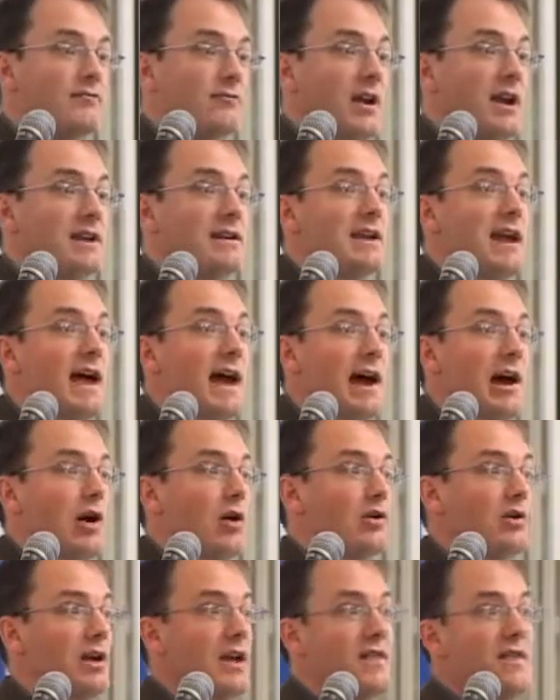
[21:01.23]
right
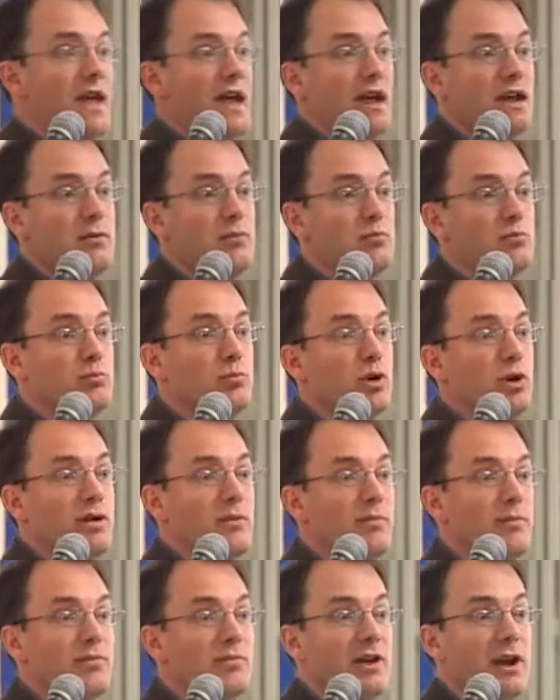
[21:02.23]
now and then put
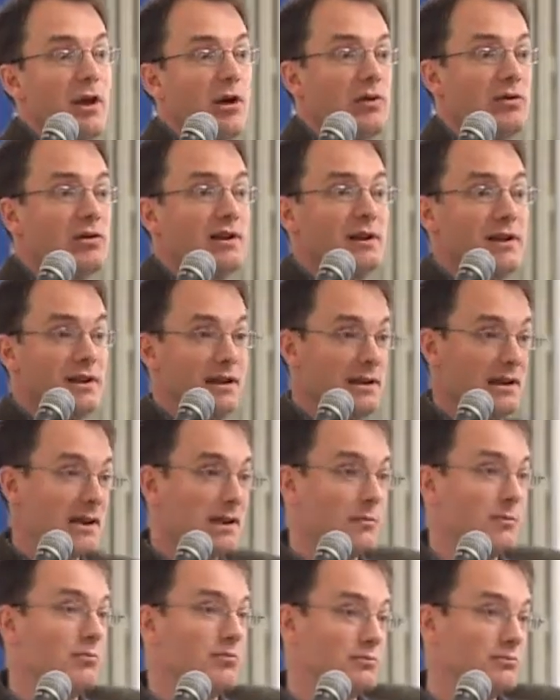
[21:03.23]
it, and then
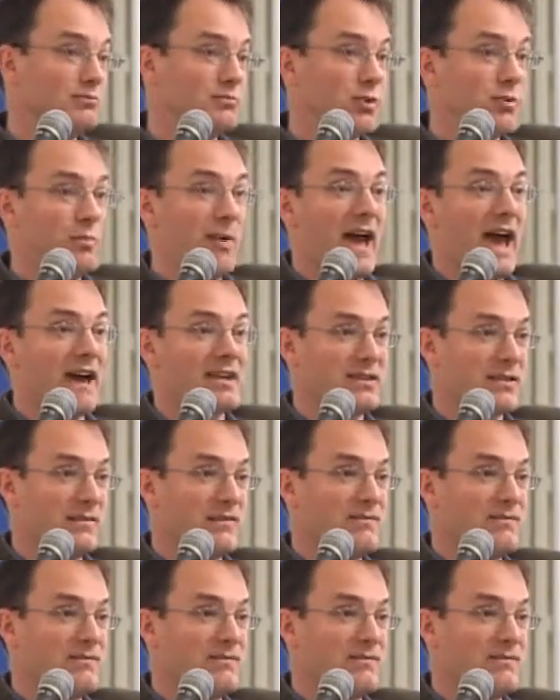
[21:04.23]
put back